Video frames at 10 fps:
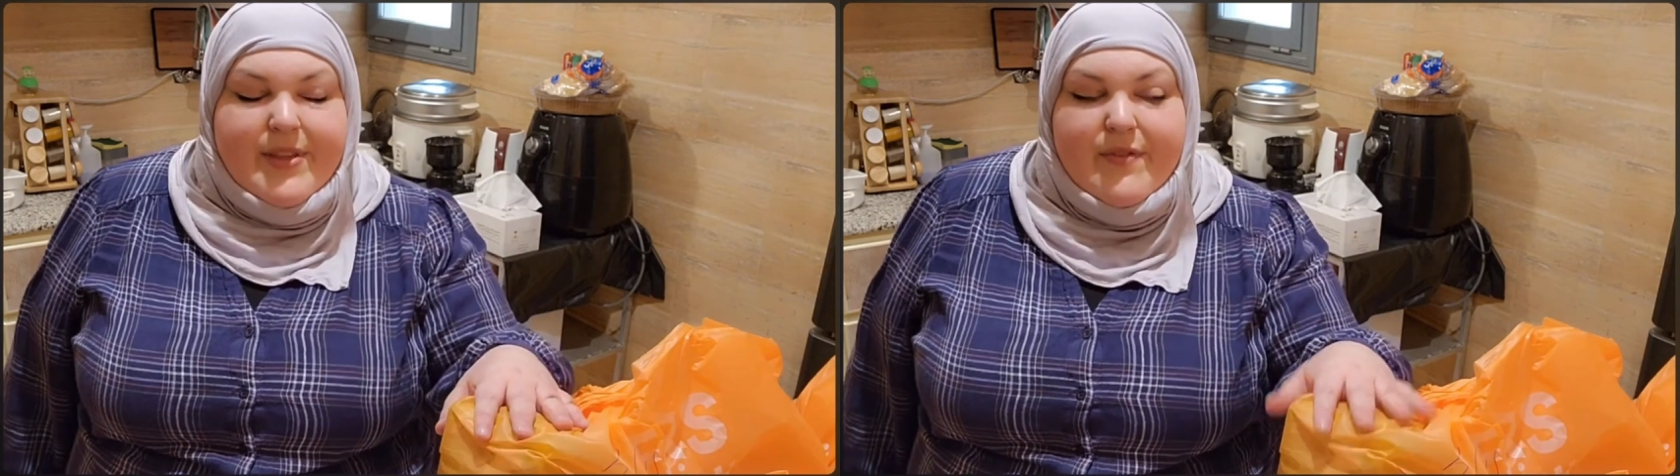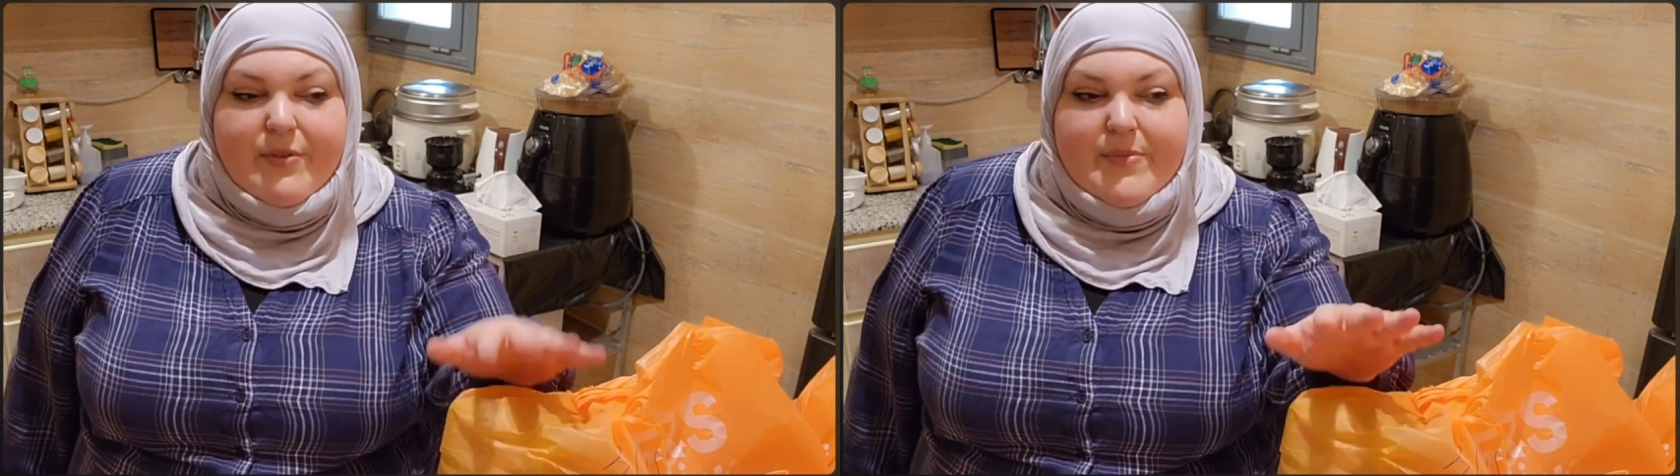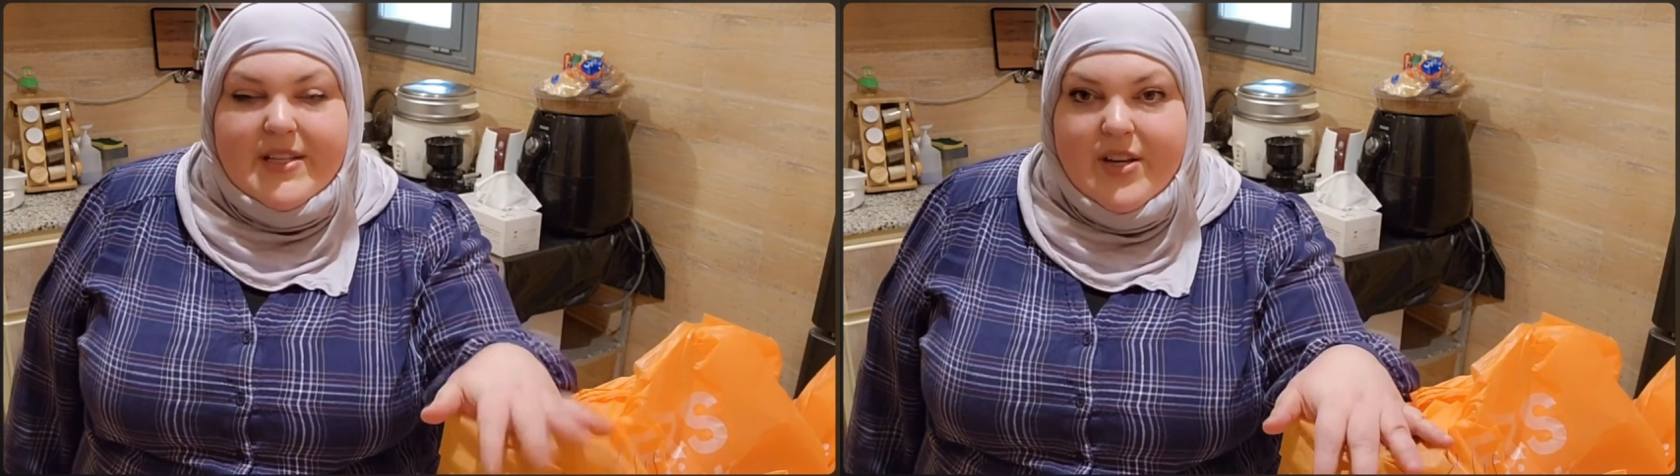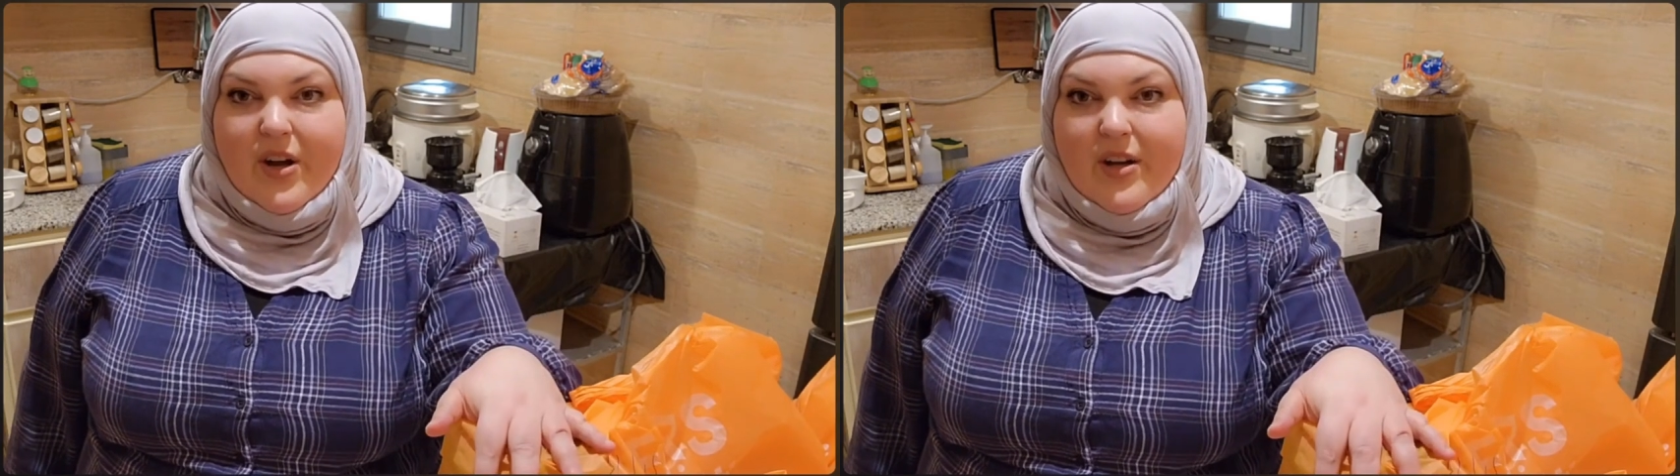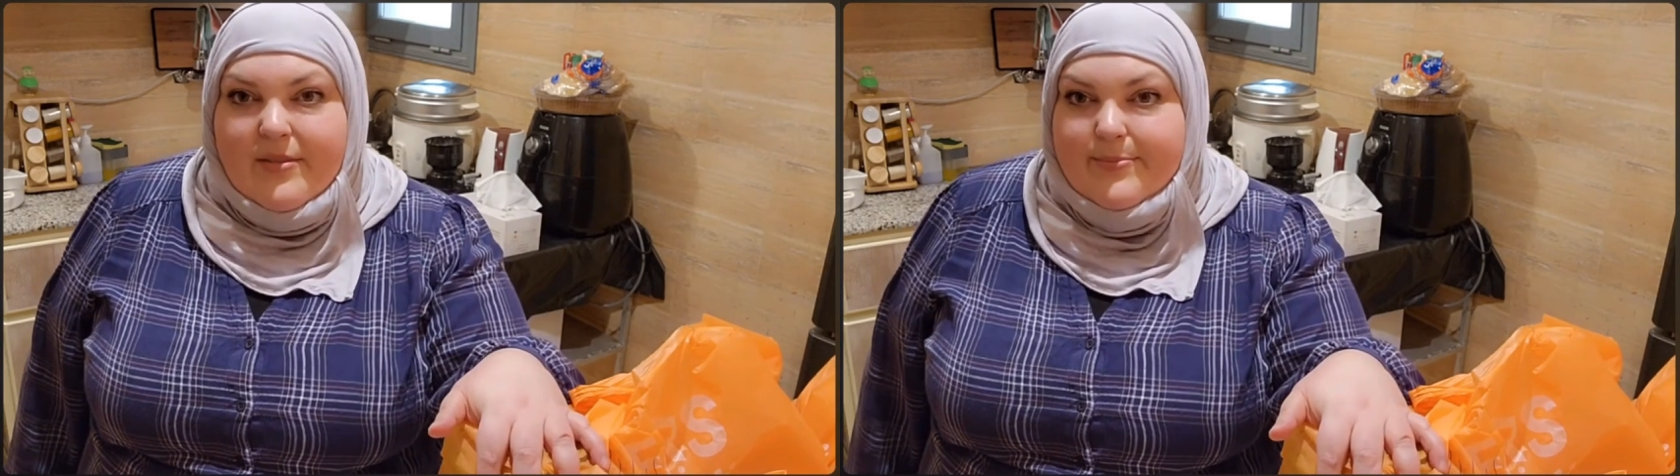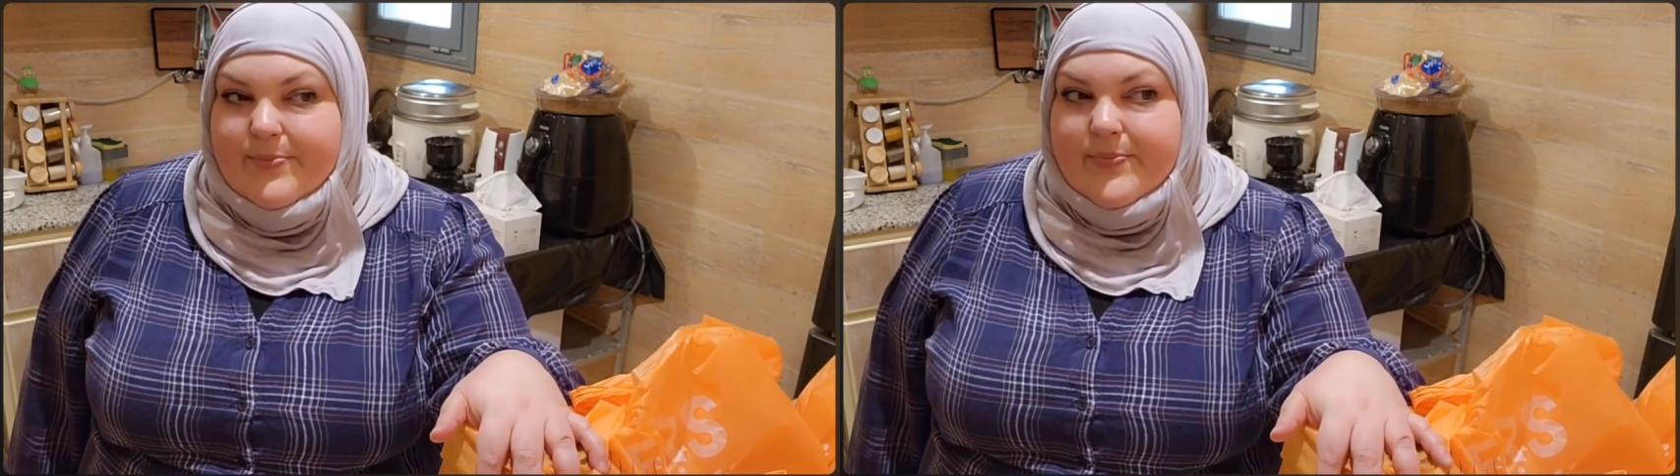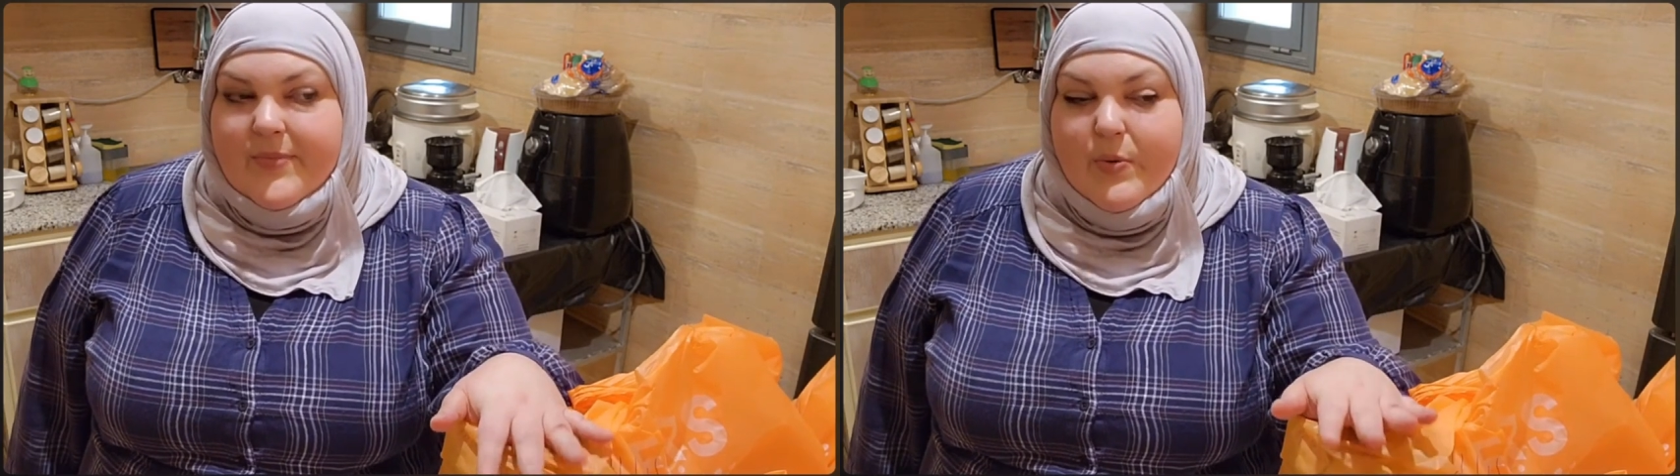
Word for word: everything from this haul